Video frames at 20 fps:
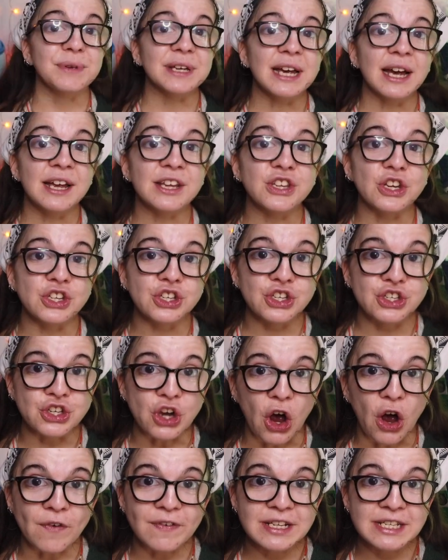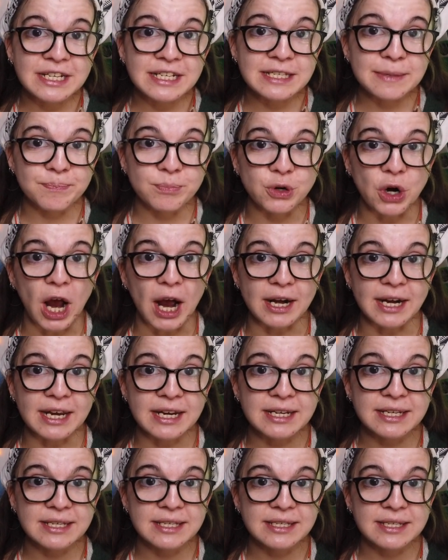Because solventless
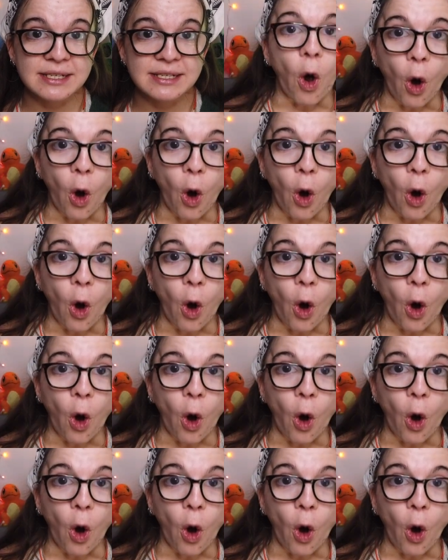products